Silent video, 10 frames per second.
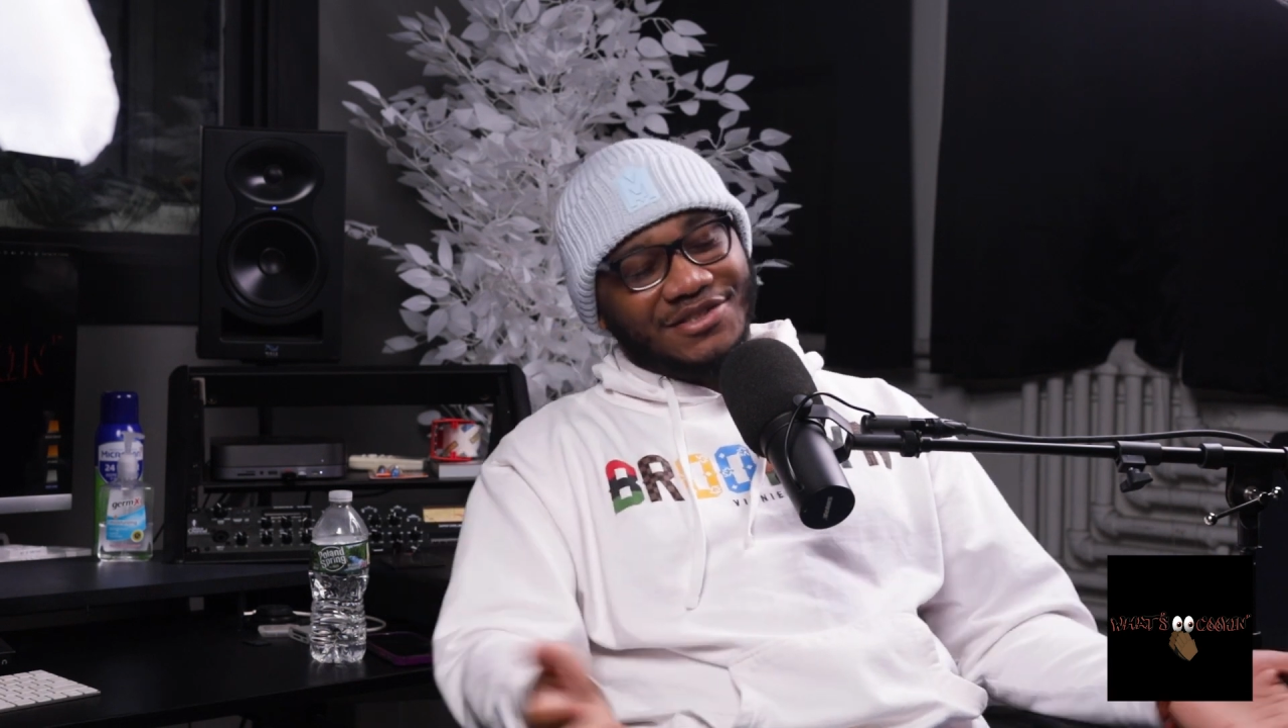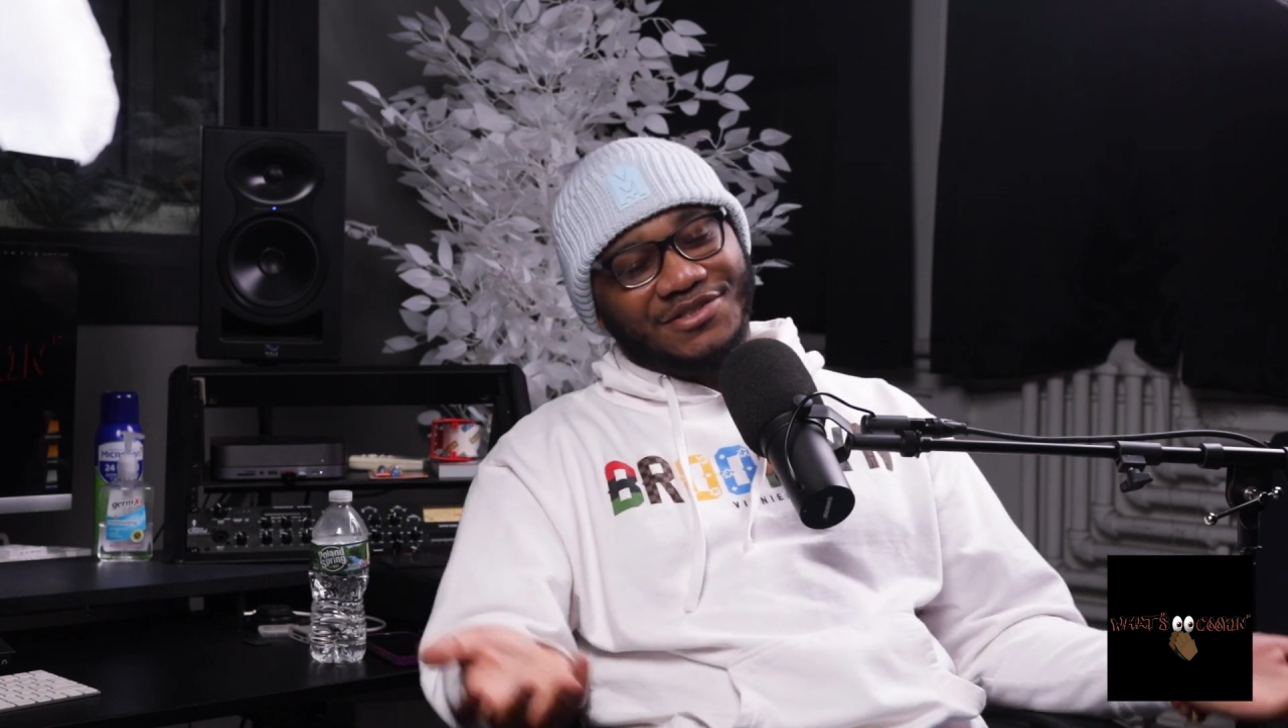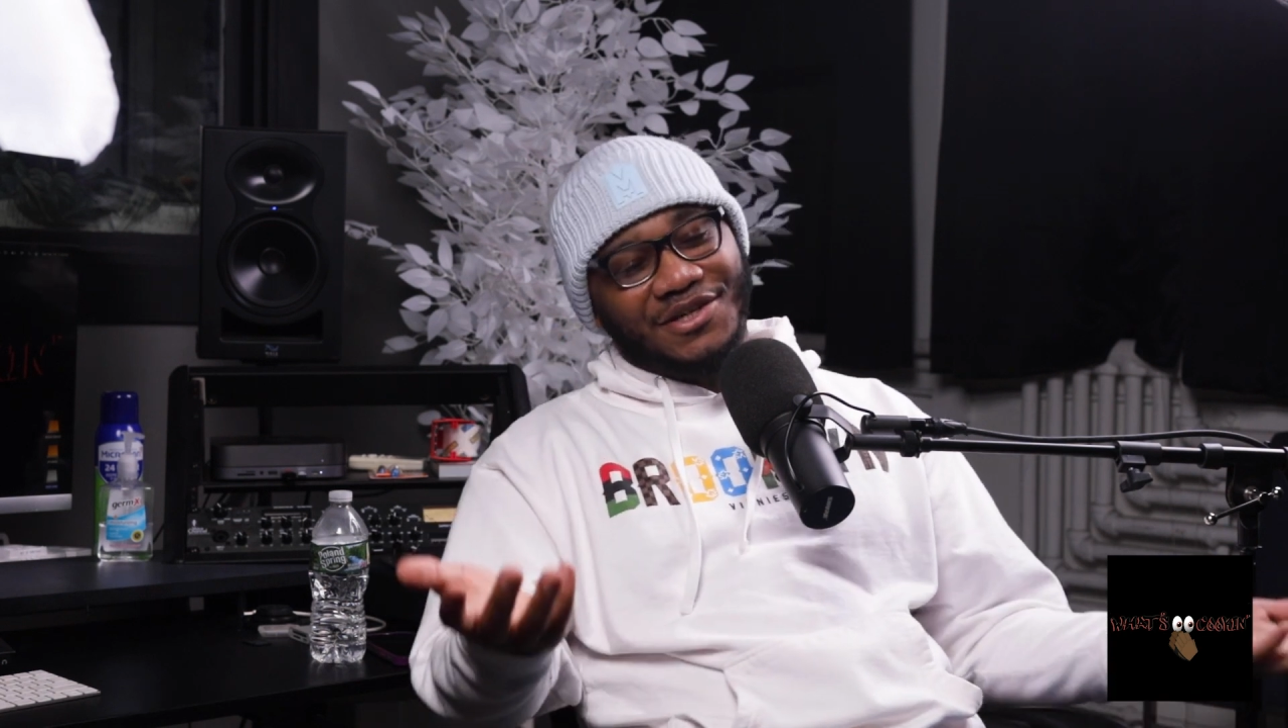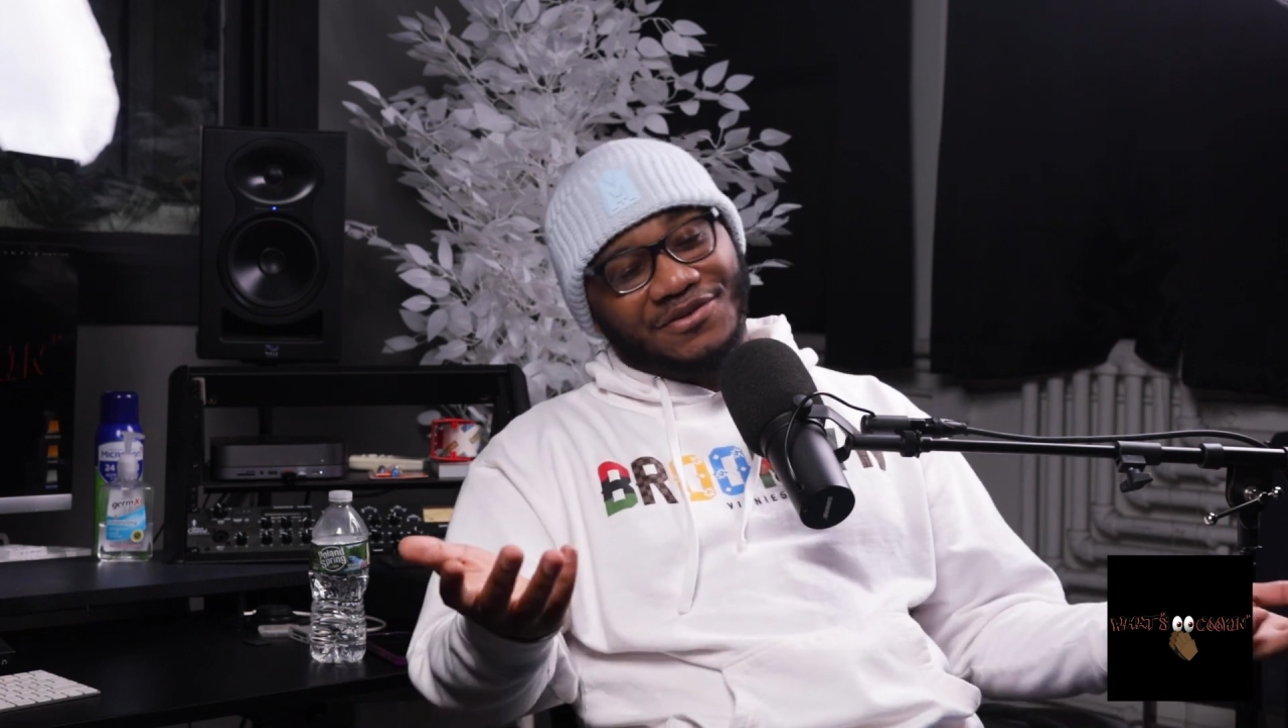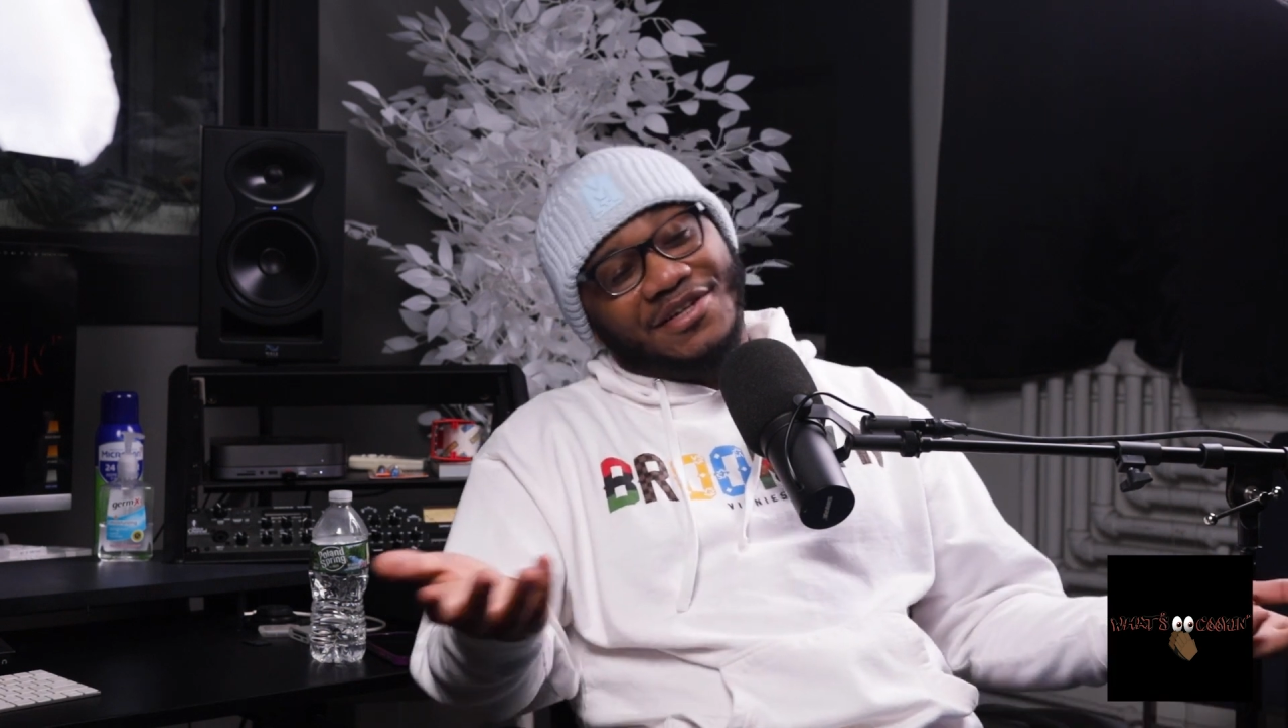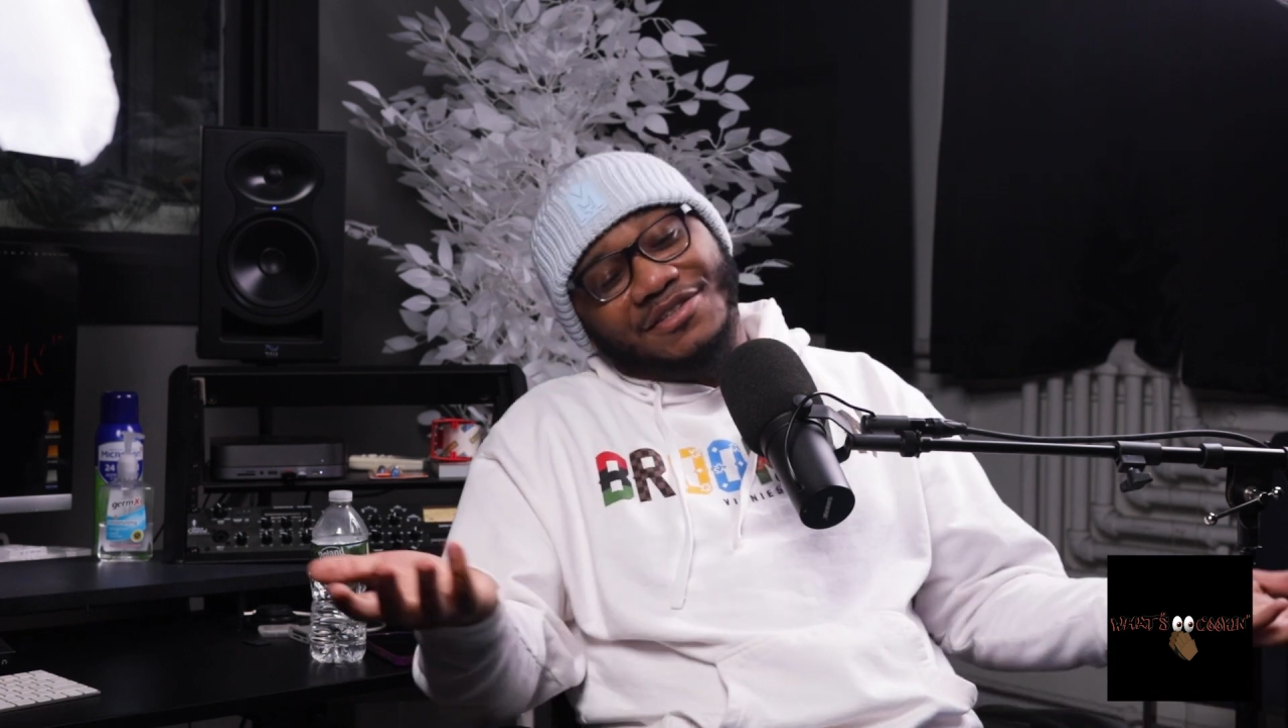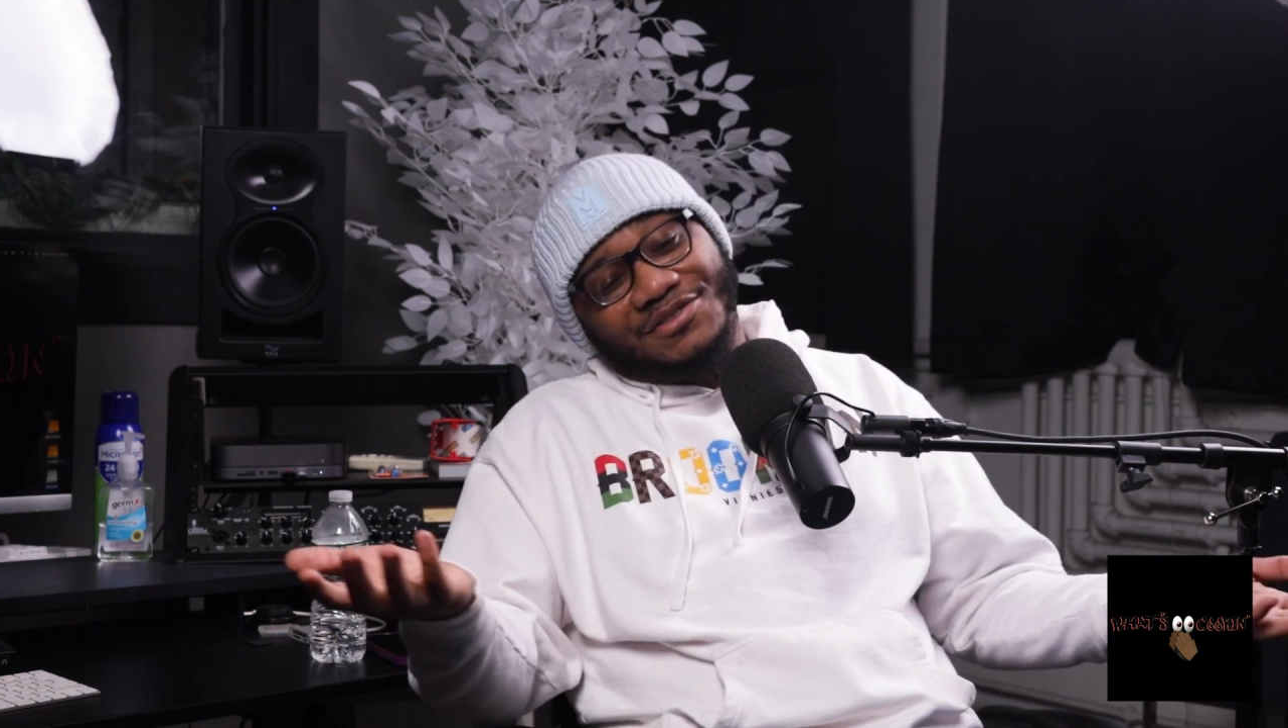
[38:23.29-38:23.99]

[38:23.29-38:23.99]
it start raining.